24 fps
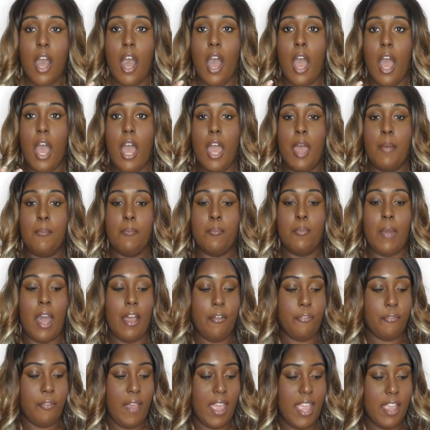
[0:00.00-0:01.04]
My
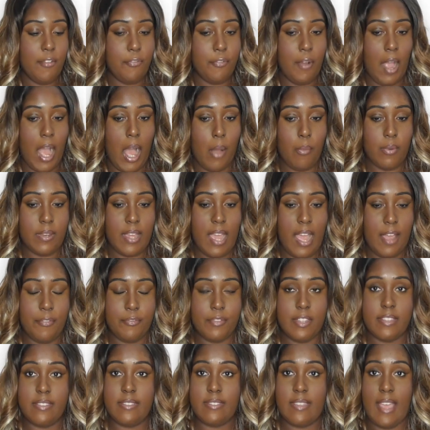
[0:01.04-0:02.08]
favourite, I would have
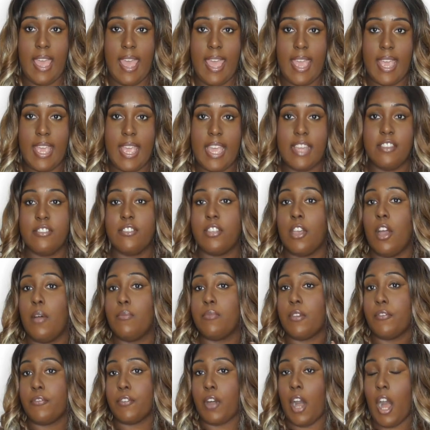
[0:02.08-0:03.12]
to say, in
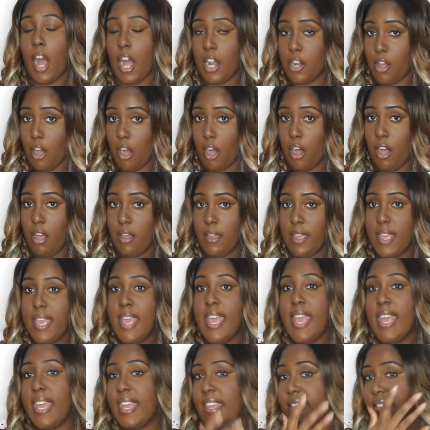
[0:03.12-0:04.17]
terms of colour,
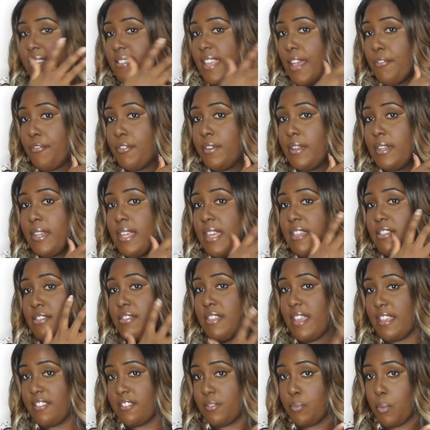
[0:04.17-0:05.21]
is definitely
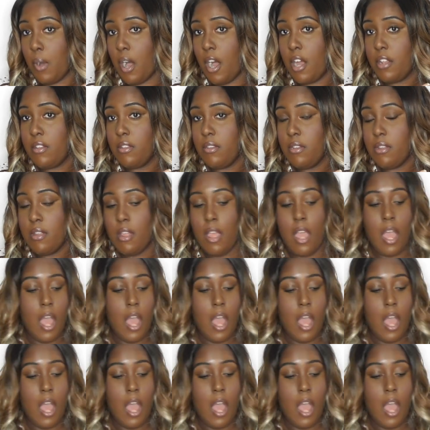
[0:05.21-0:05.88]
this one.